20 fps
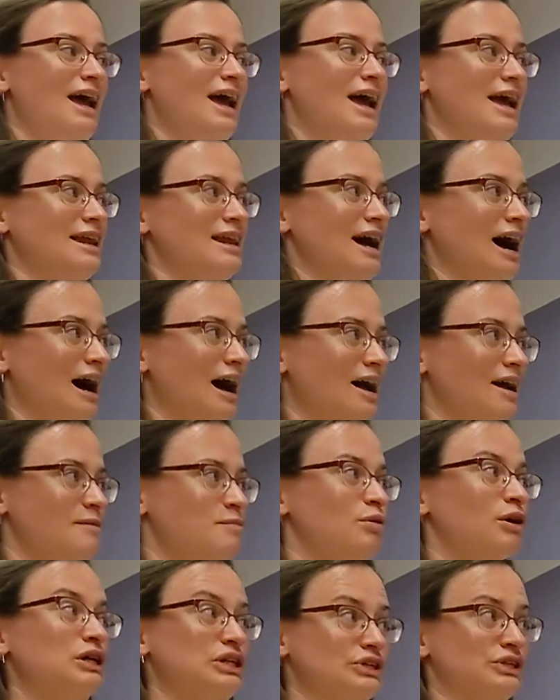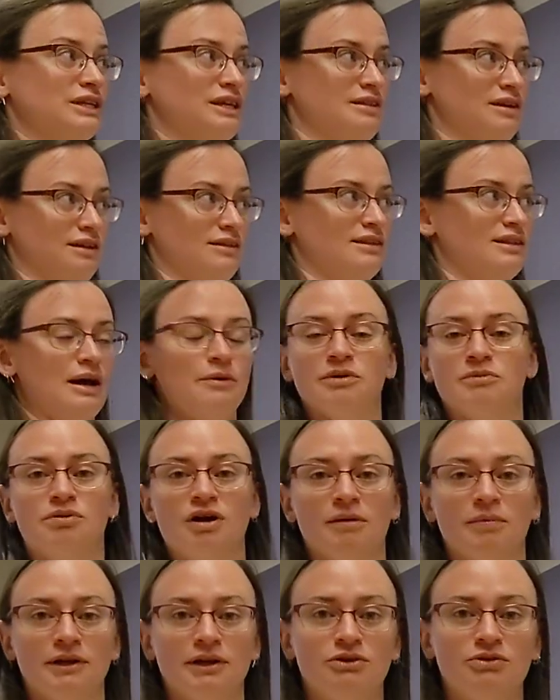And I personally think that that would
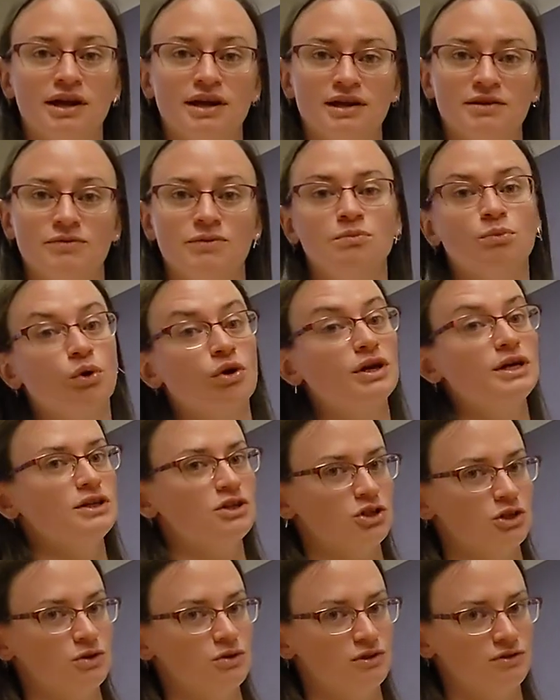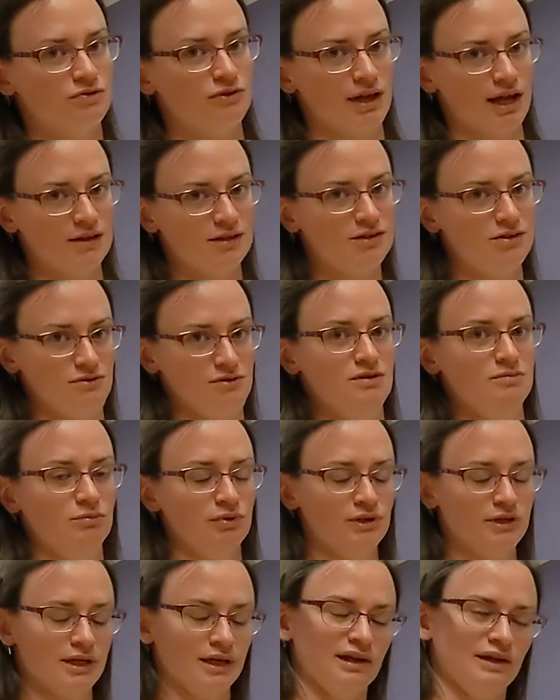probably create even more issues for that student in
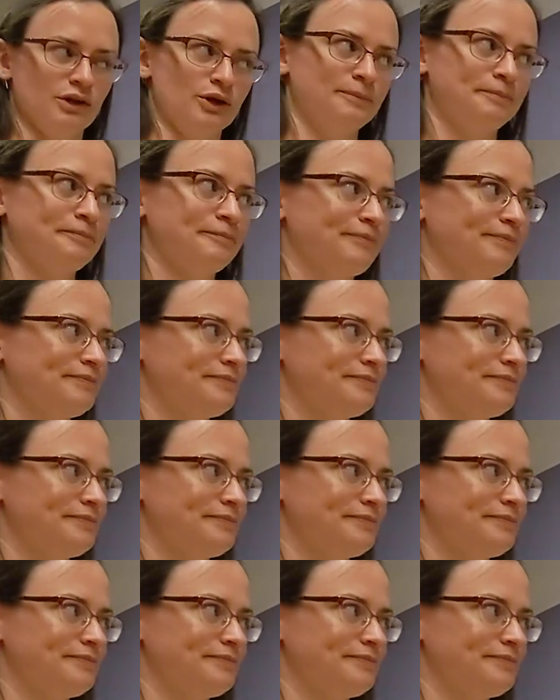particular,